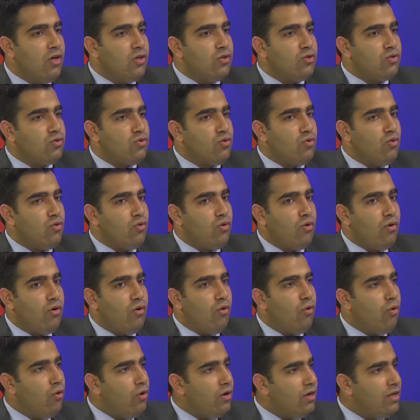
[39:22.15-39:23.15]
So
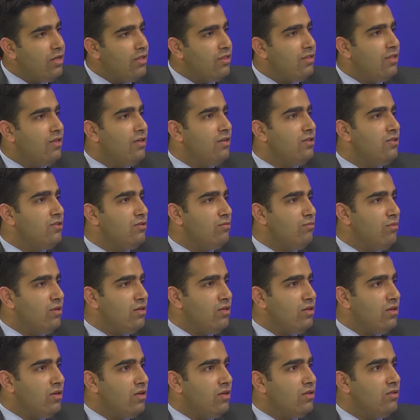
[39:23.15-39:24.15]
holding these
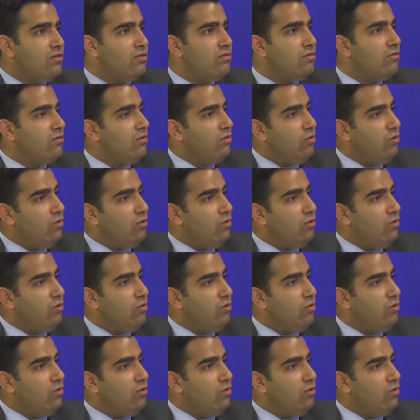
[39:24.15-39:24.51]
meetings,